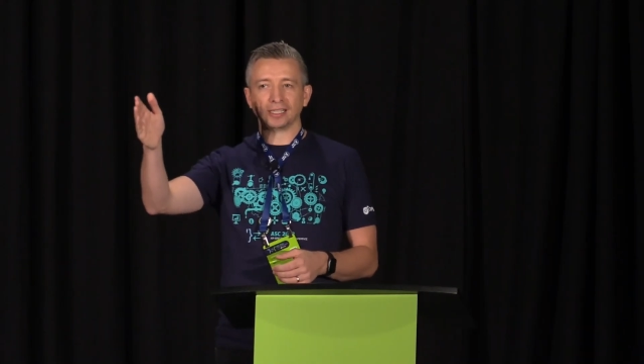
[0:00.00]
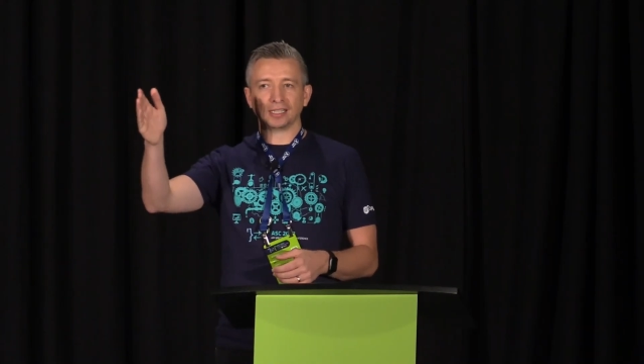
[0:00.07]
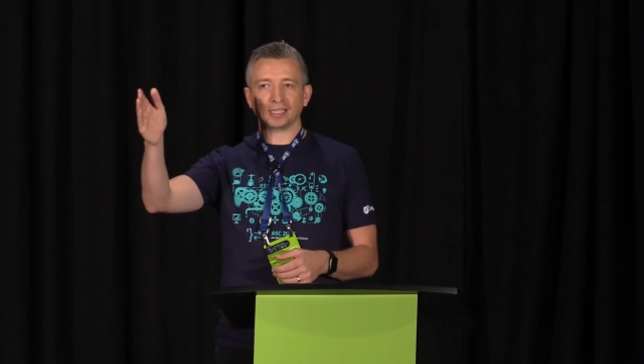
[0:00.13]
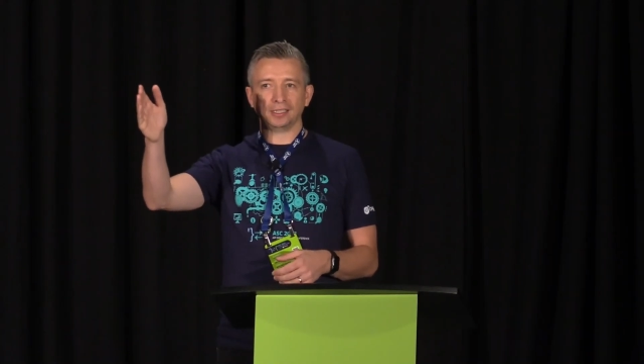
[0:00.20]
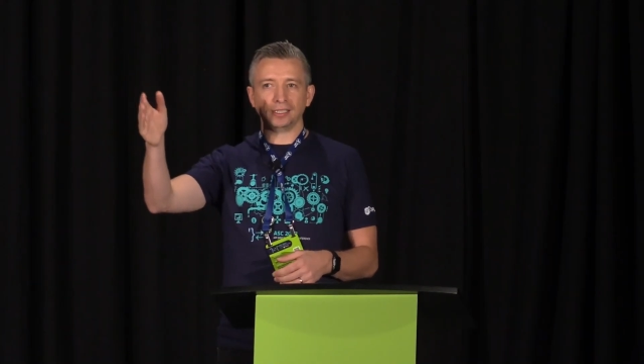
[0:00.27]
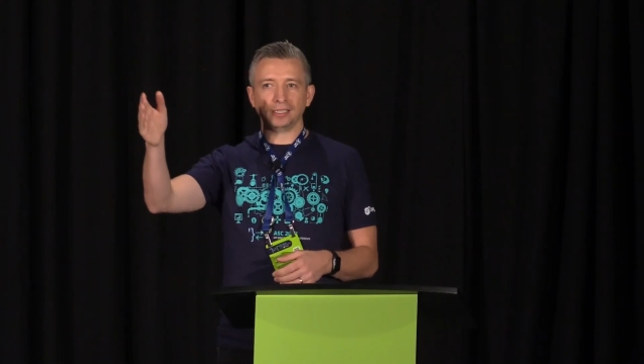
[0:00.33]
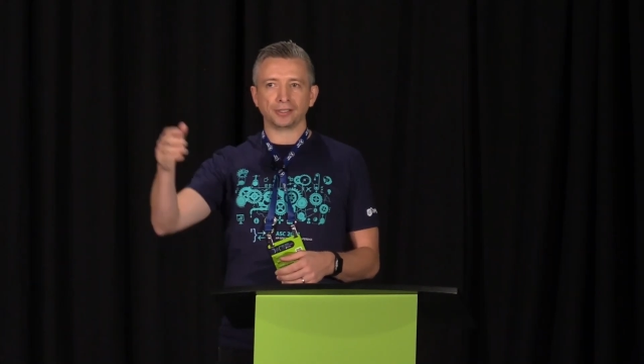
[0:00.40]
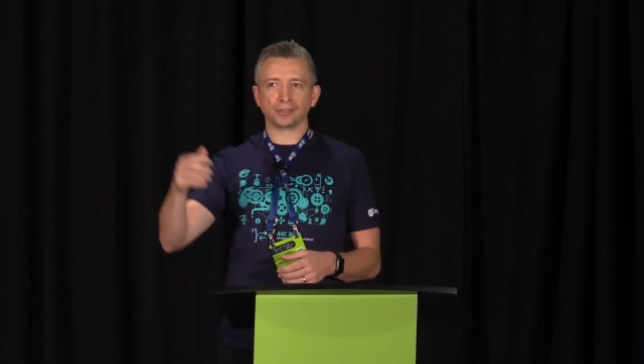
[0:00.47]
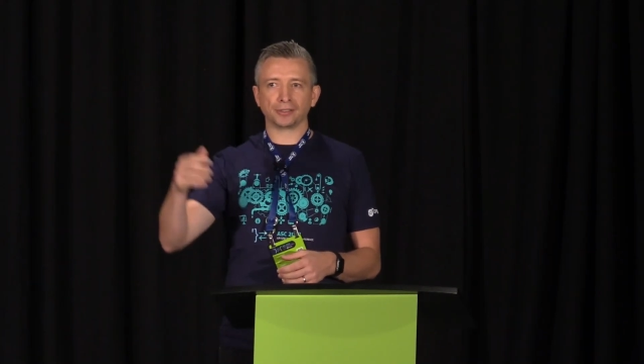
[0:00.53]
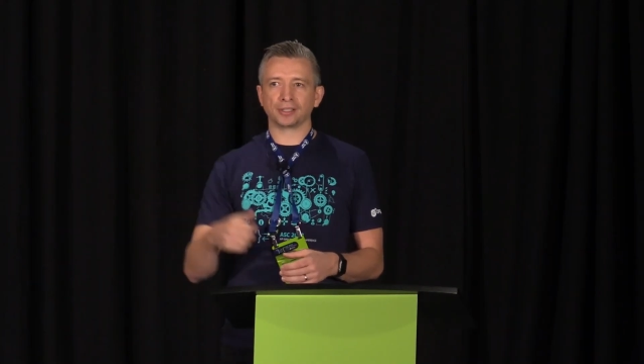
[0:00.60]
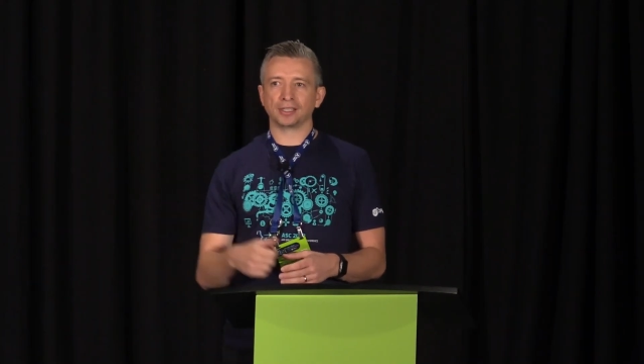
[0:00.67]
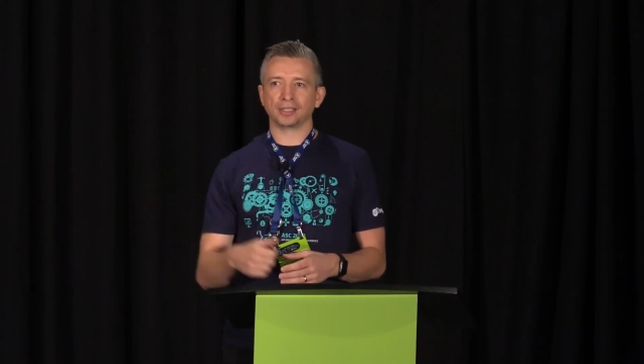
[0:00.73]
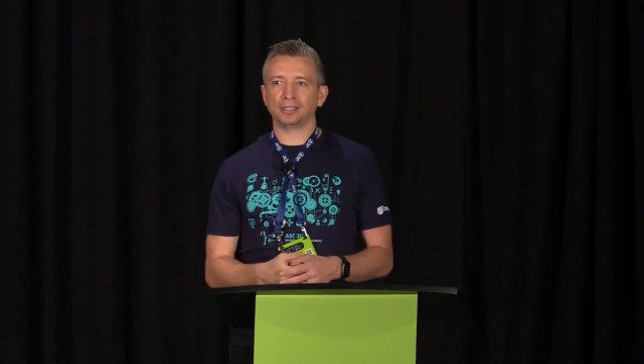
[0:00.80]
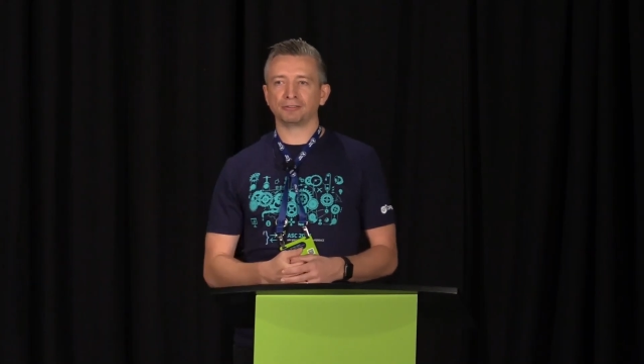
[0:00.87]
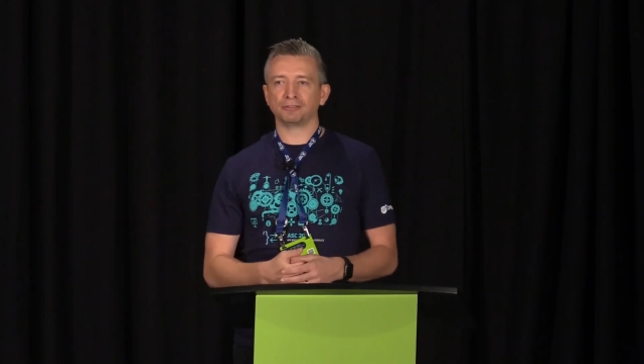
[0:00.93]
near
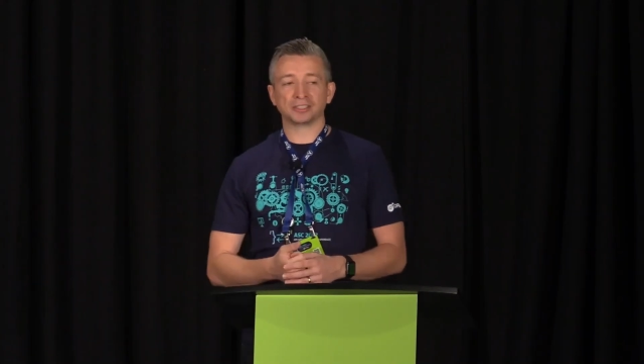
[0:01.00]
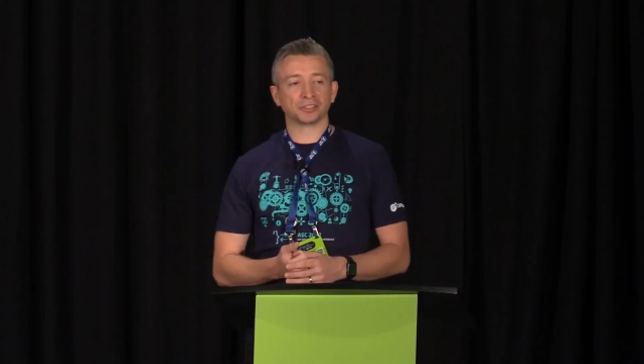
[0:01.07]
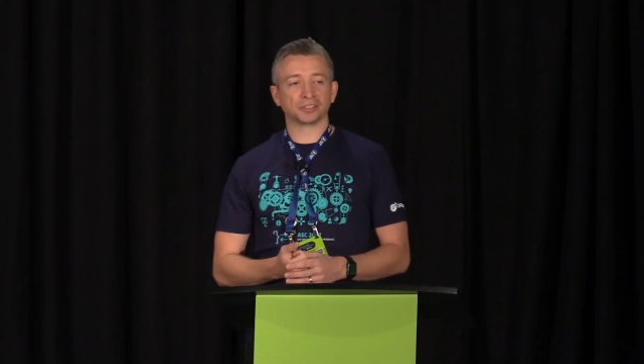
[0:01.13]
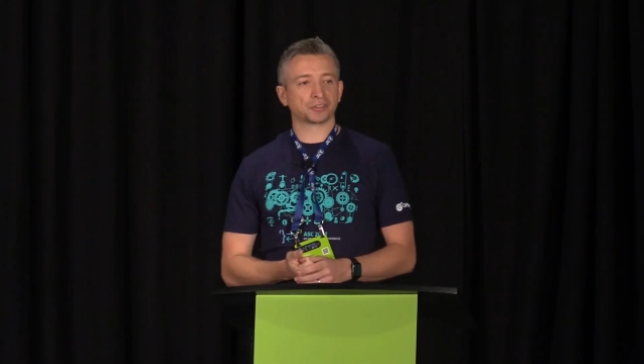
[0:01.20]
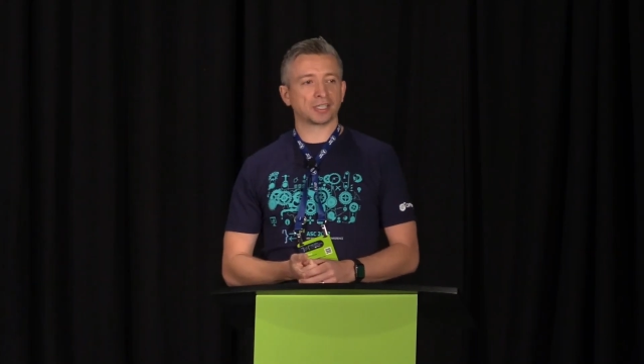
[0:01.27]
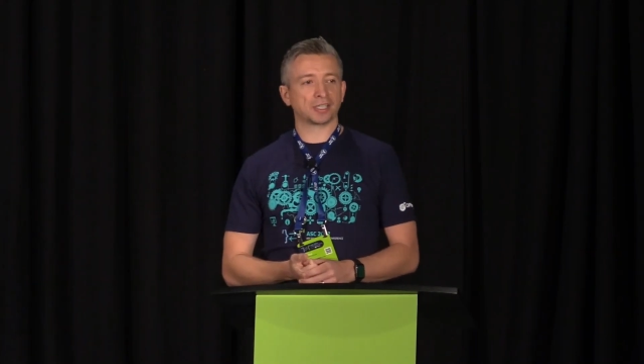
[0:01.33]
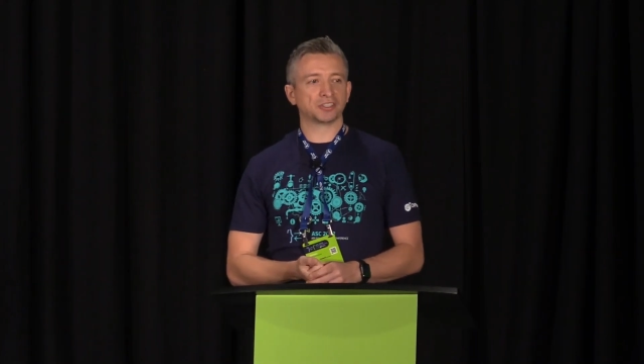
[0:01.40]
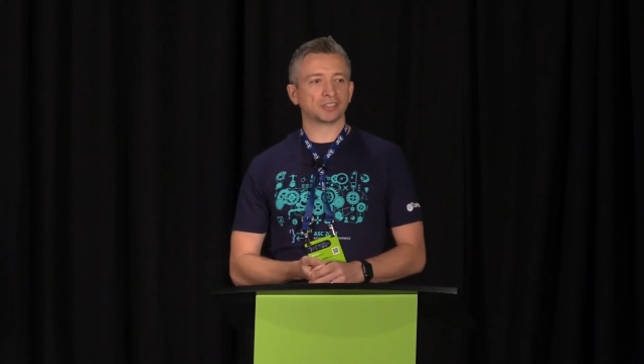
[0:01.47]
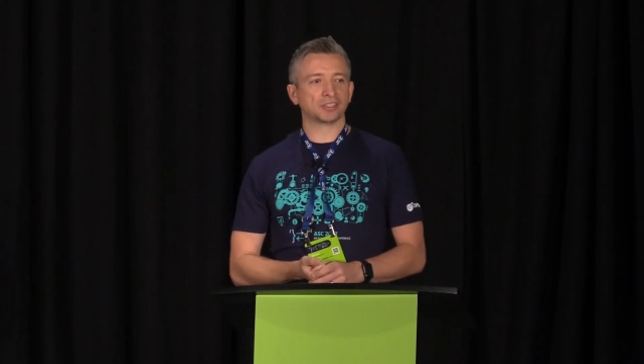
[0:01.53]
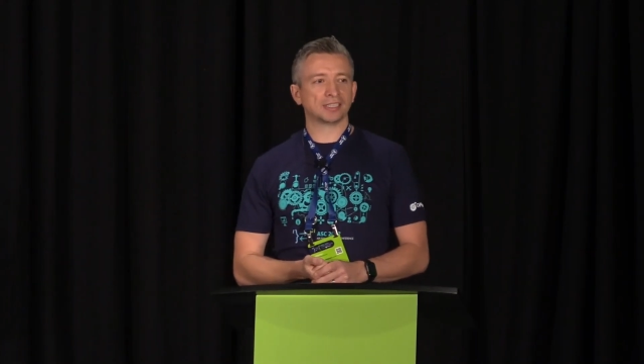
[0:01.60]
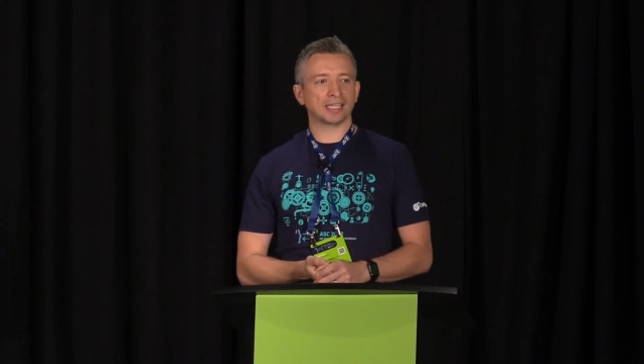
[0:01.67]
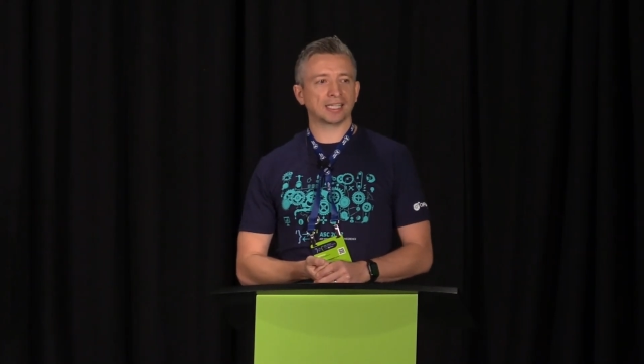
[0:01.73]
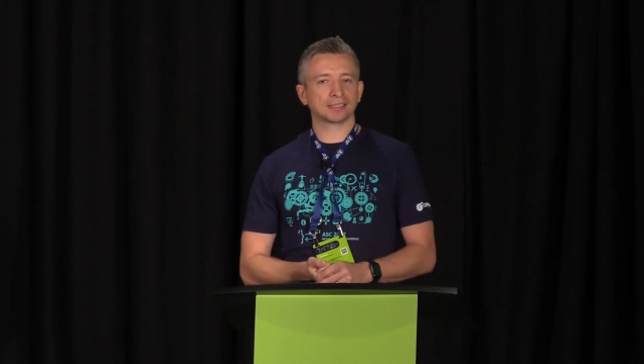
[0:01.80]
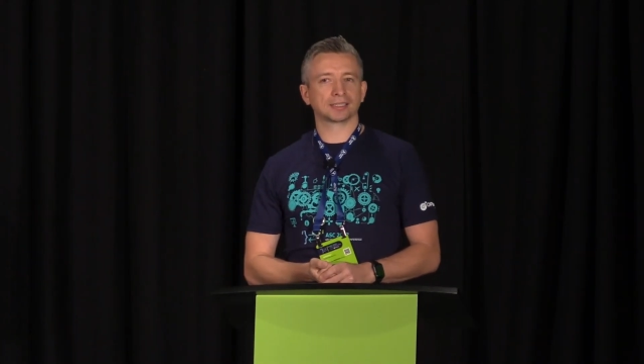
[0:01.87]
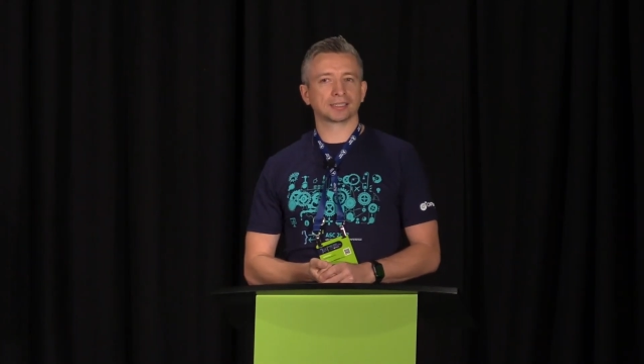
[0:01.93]
the registration
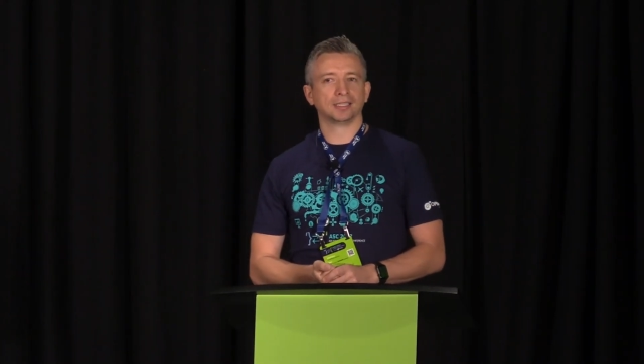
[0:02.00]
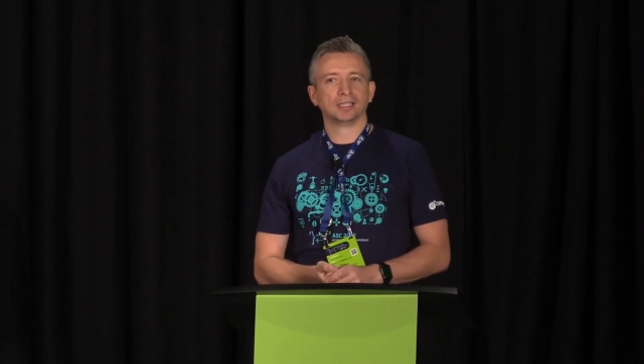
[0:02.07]
desk.